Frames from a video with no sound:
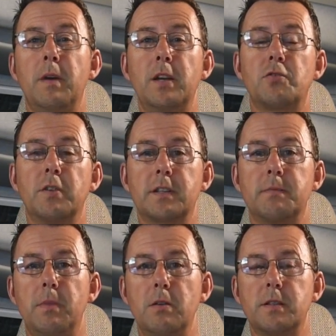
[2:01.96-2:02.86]

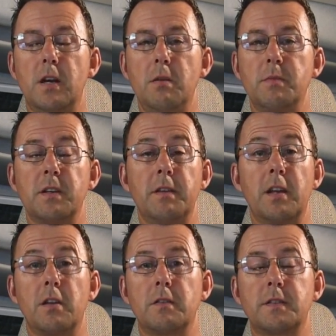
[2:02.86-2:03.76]
Matrix motorhome. It's only
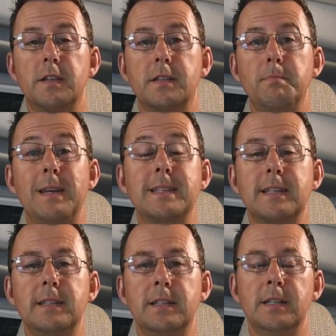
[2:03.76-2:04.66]
a little 6
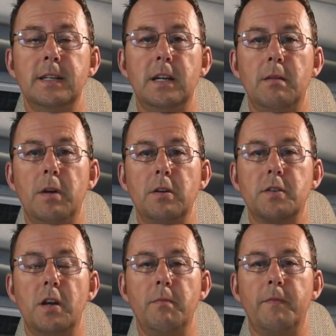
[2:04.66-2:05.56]
metre
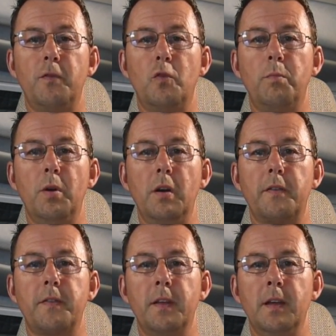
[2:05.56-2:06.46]
motorhome, 4
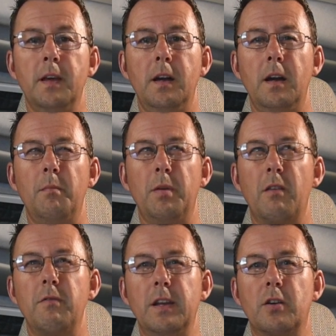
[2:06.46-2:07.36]
berth, but
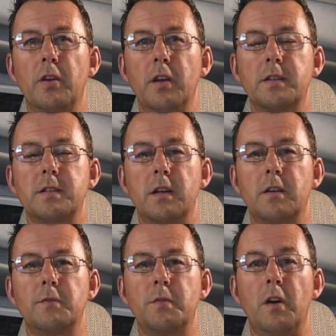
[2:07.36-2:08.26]
I really got it
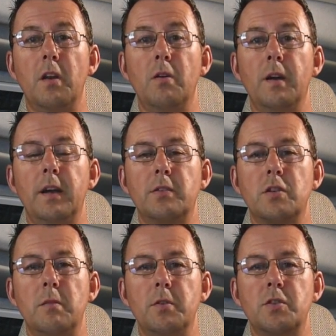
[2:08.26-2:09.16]
because we've got a long-haired
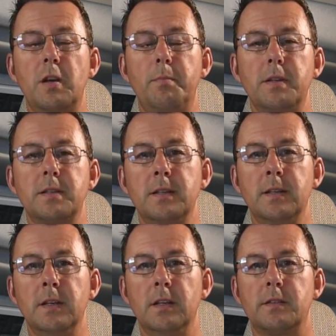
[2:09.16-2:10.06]
German Shepherd,
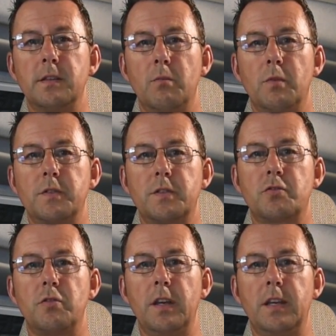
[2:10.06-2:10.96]
so I wanted
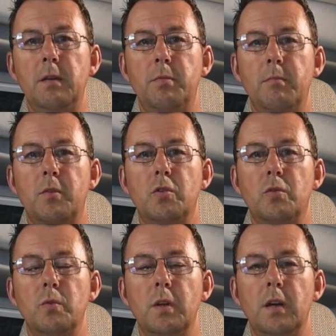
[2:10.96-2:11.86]
to try and keep him
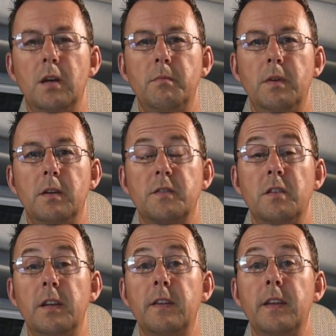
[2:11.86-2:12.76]
cool,
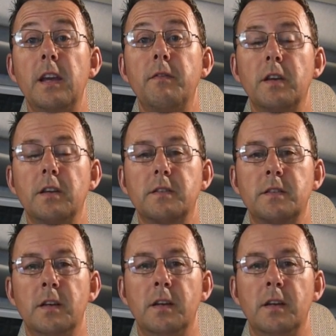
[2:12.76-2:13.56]
certainly in the evenings